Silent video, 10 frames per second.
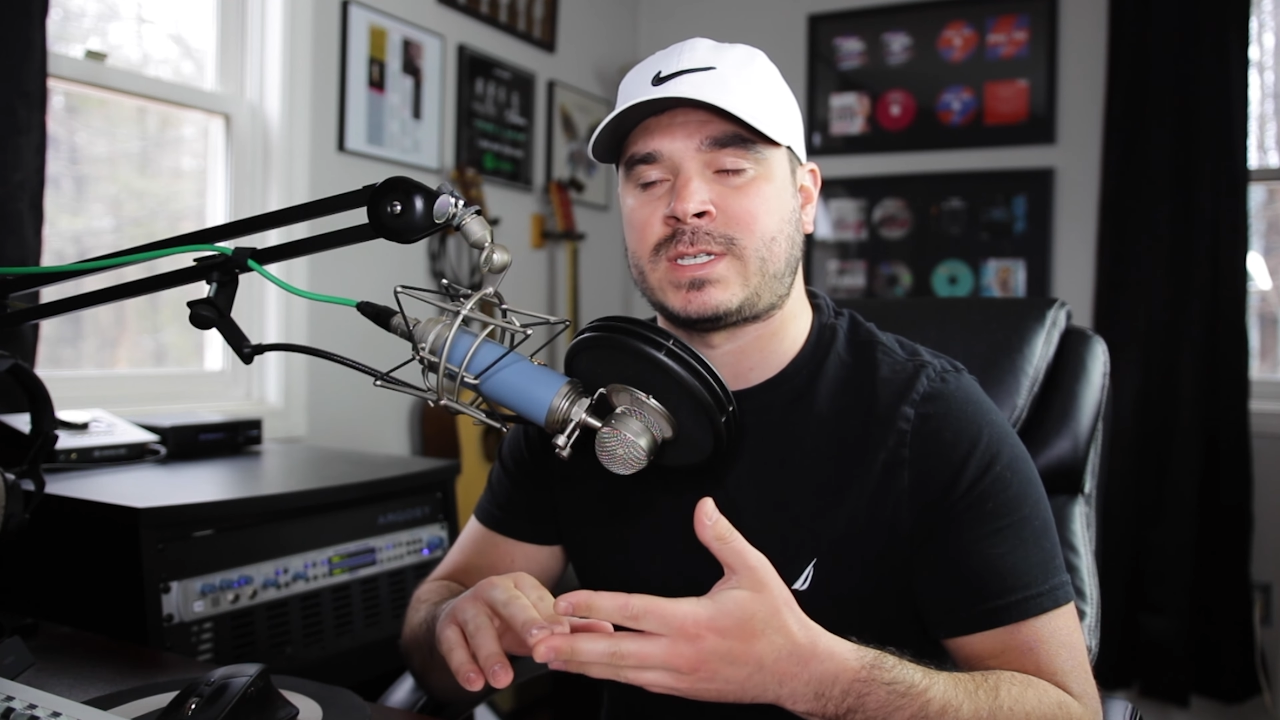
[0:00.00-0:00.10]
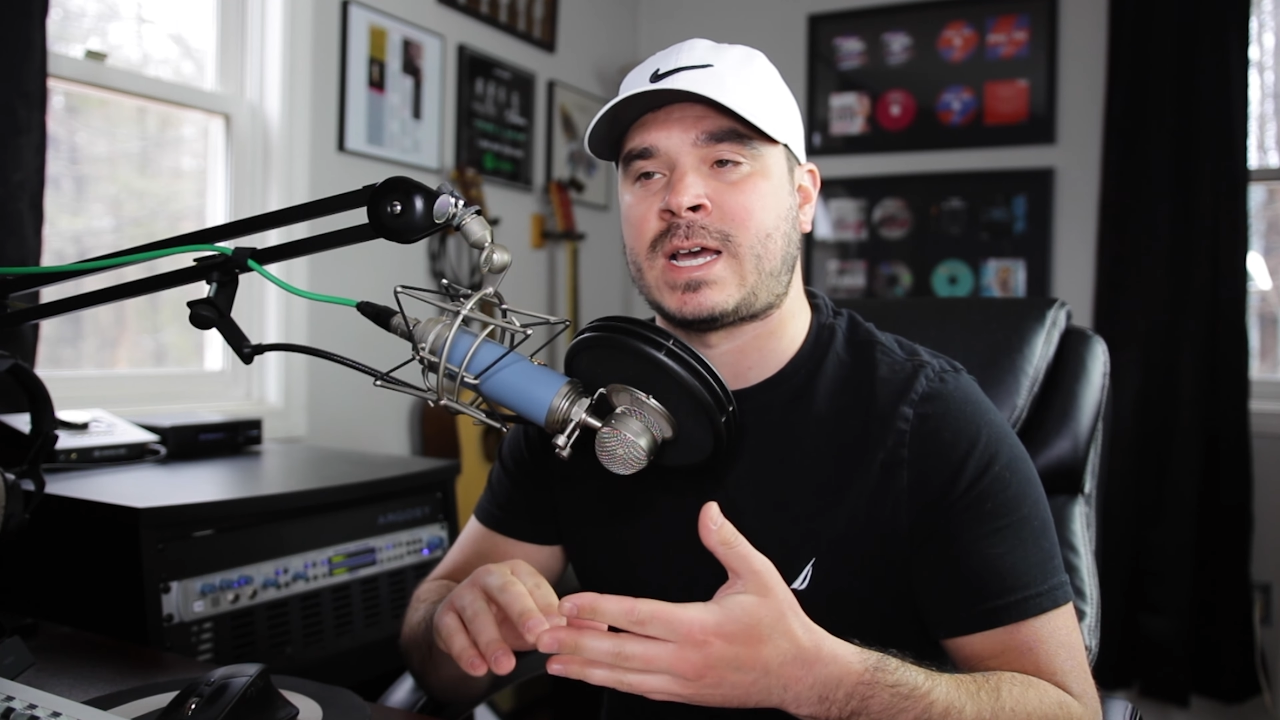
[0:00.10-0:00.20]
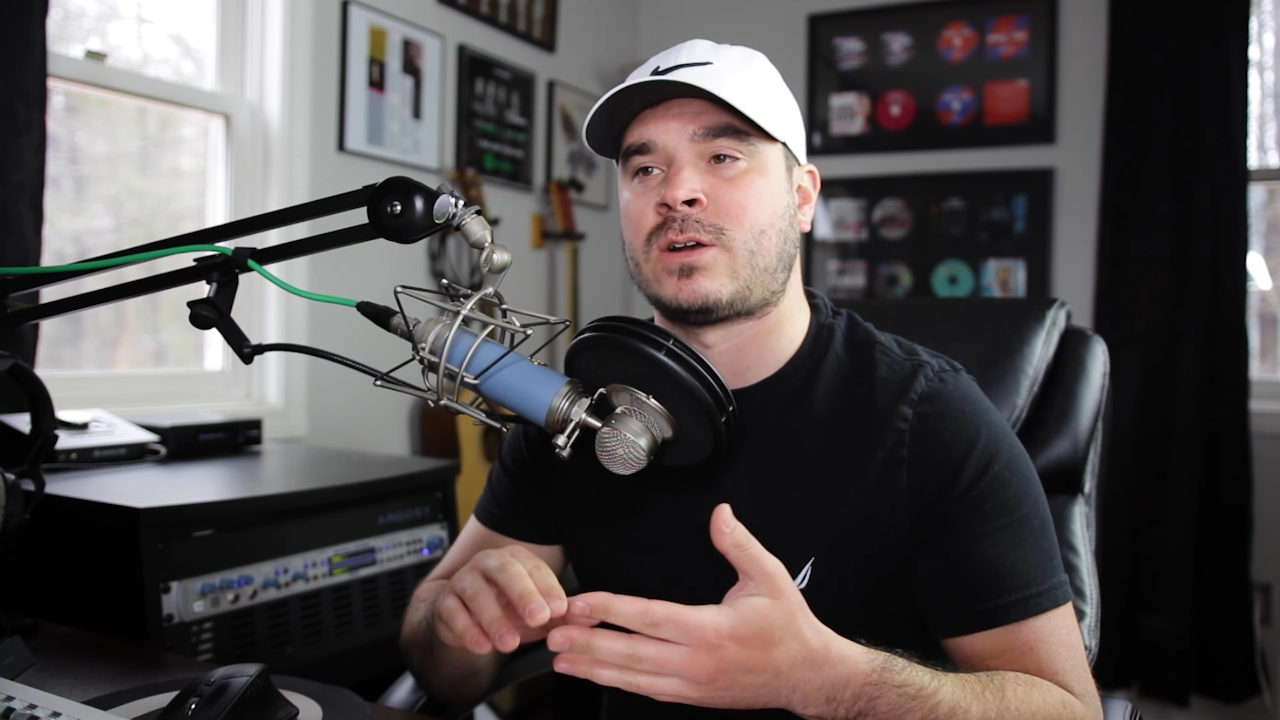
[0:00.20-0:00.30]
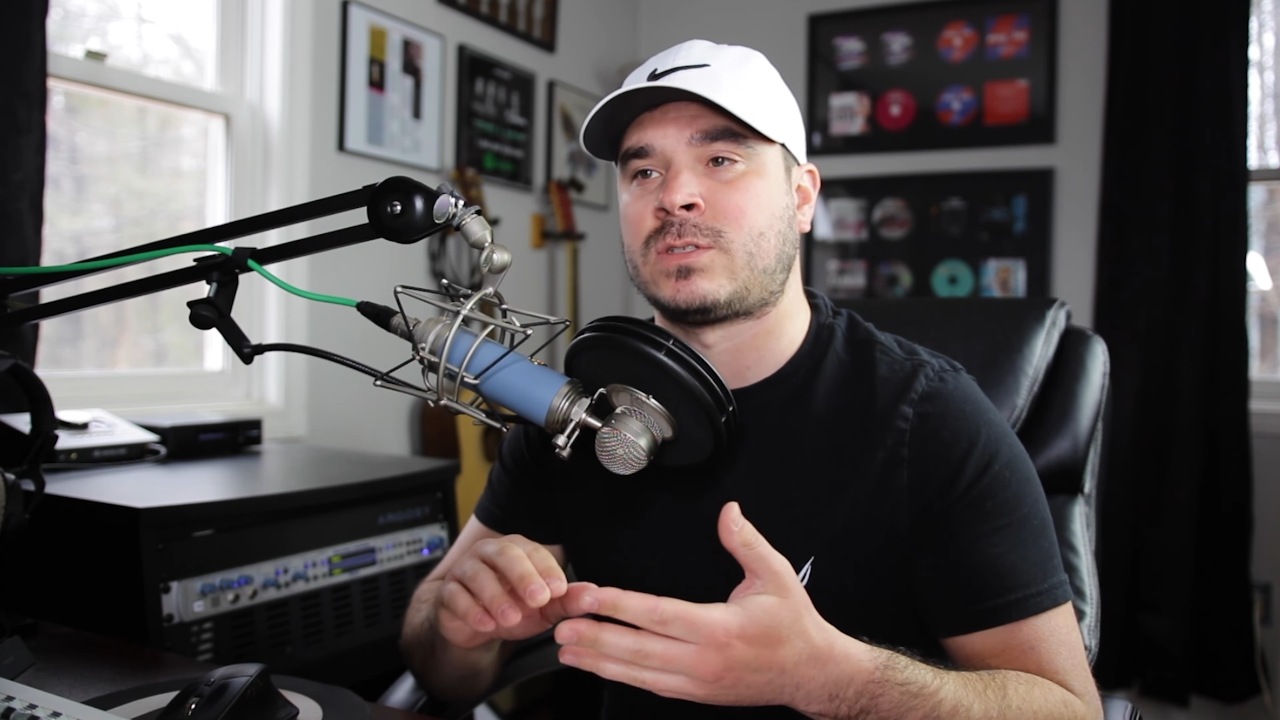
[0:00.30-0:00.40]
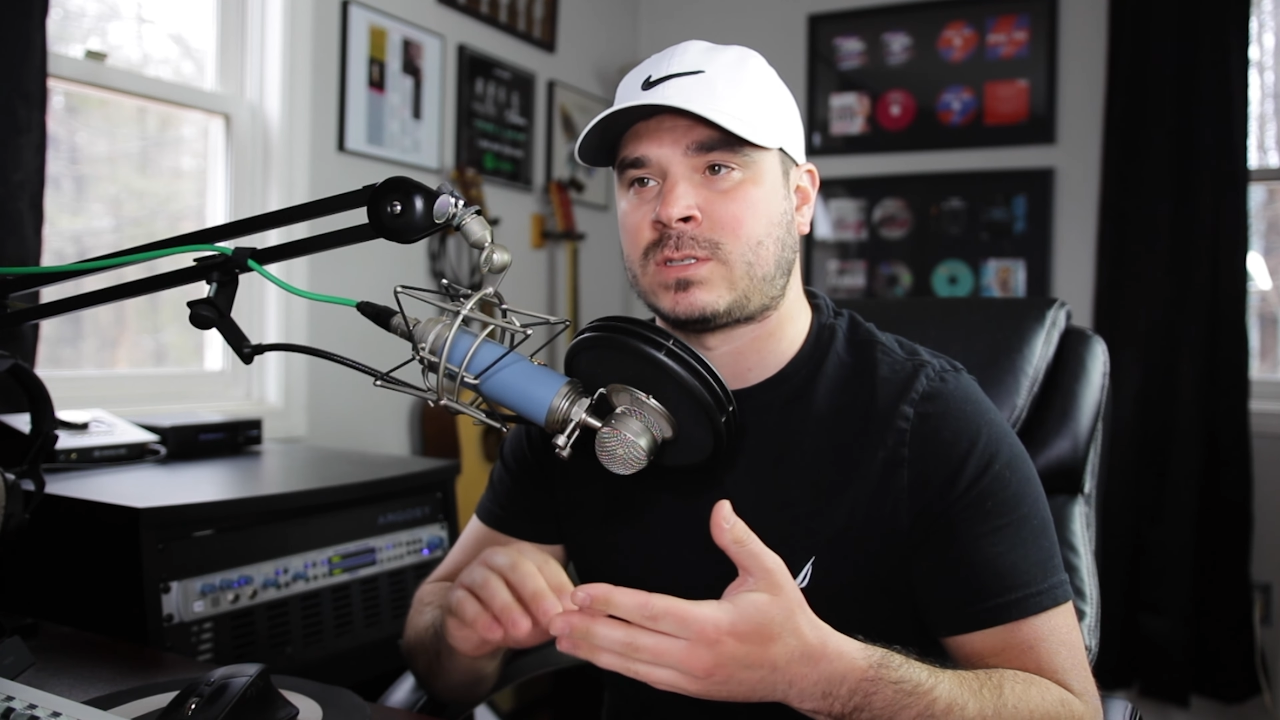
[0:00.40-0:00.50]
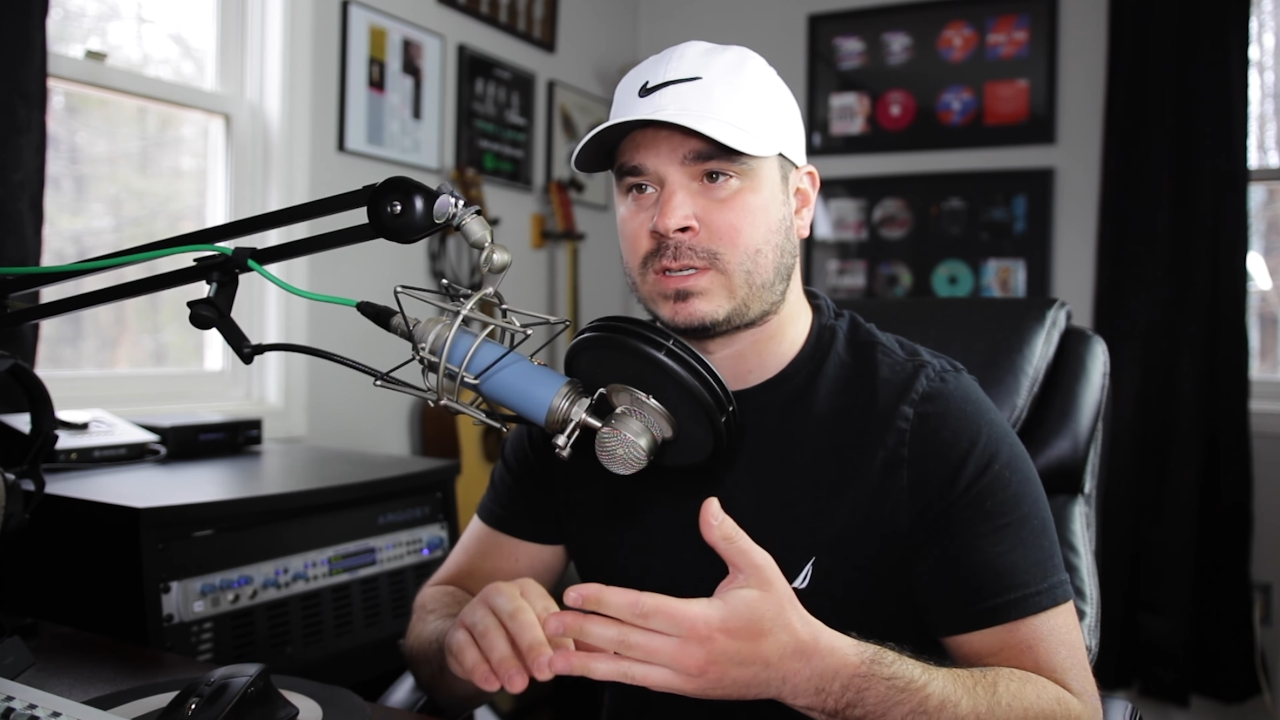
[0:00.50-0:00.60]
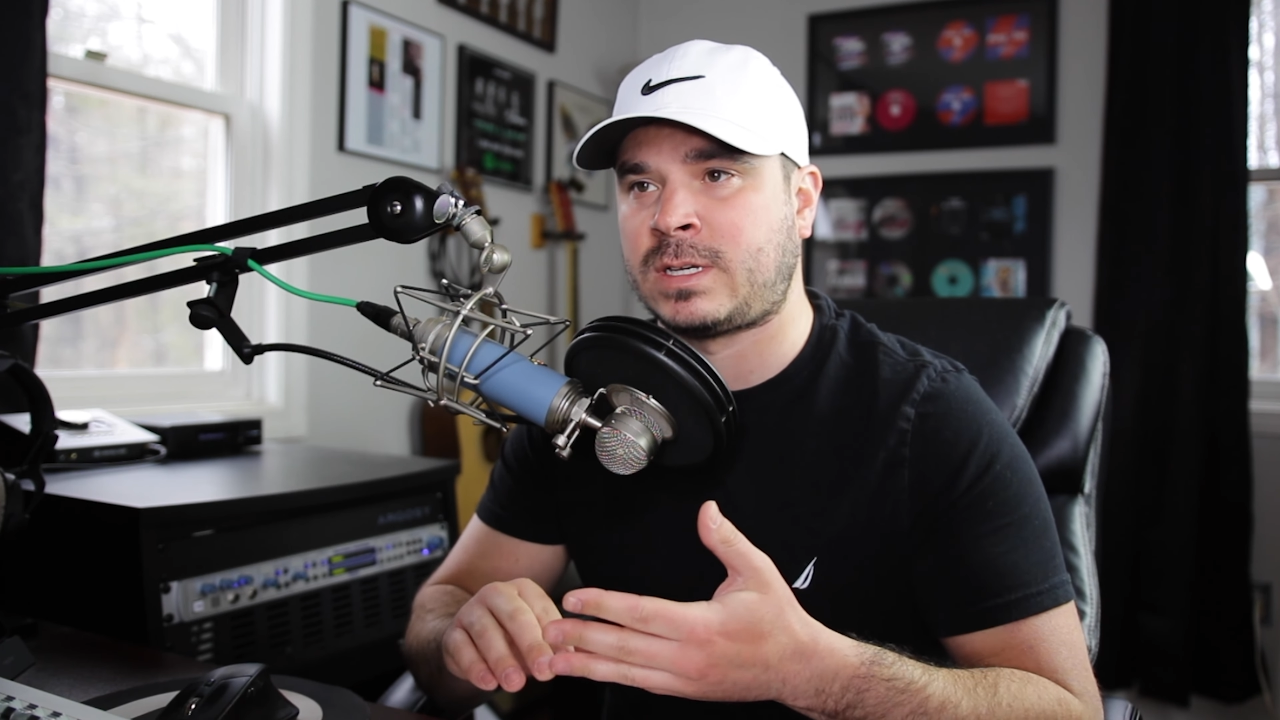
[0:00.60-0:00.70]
sounds.